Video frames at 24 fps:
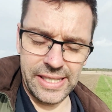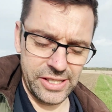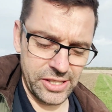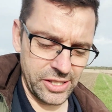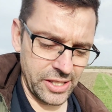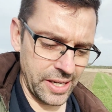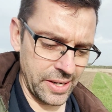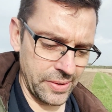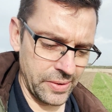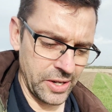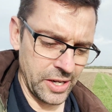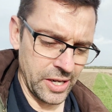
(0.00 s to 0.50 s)

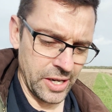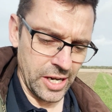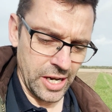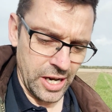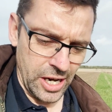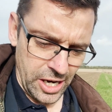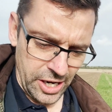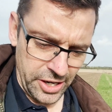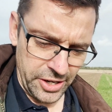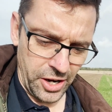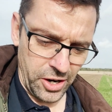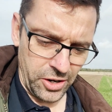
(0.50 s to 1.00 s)
So
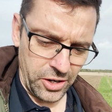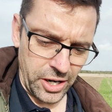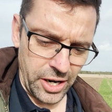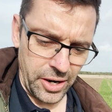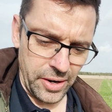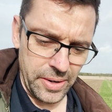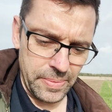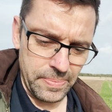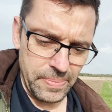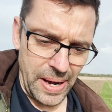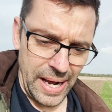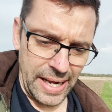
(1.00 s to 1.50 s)
an
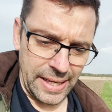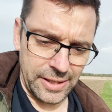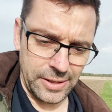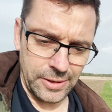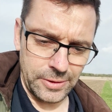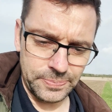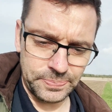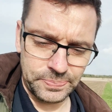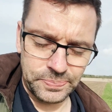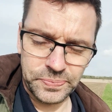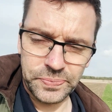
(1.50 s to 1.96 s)
ongoing battle.